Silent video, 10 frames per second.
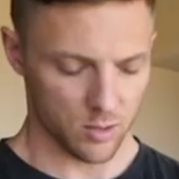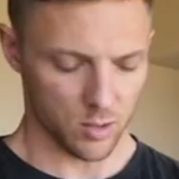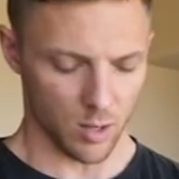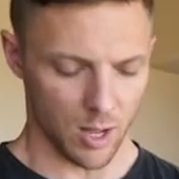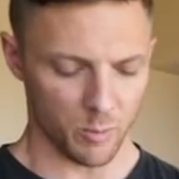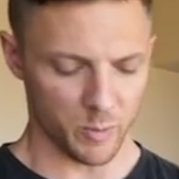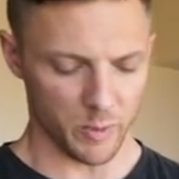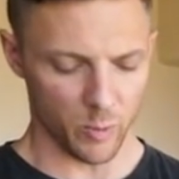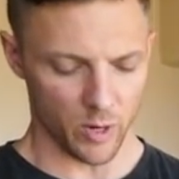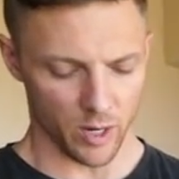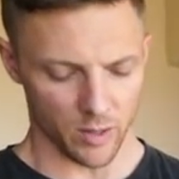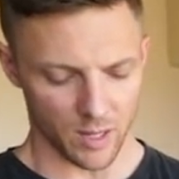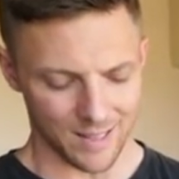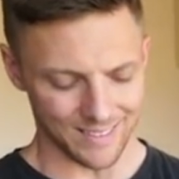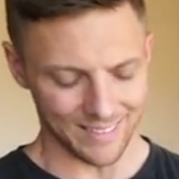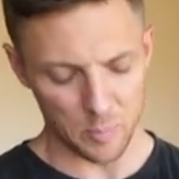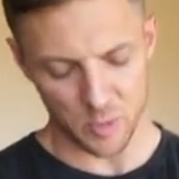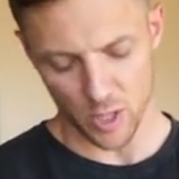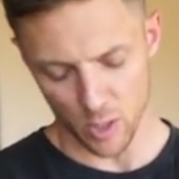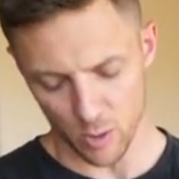so I'm gonna be wearing the
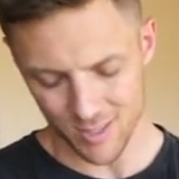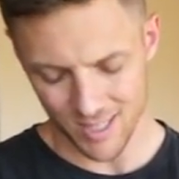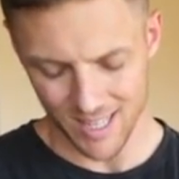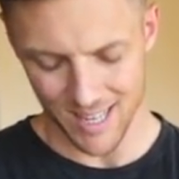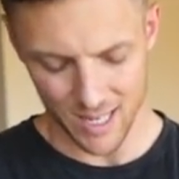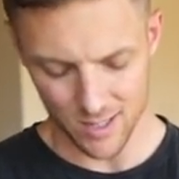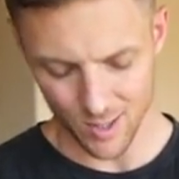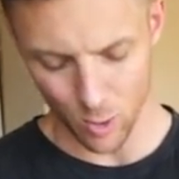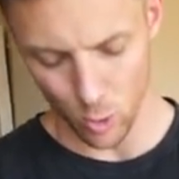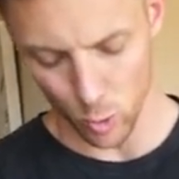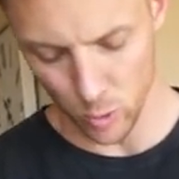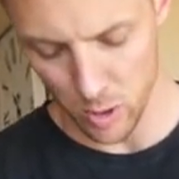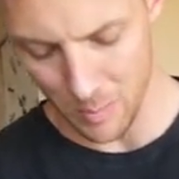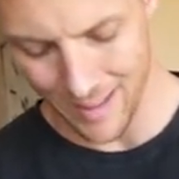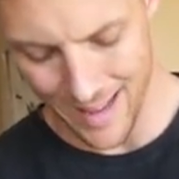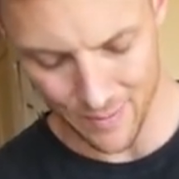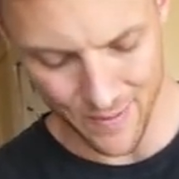Calypso today. It's a gold with a black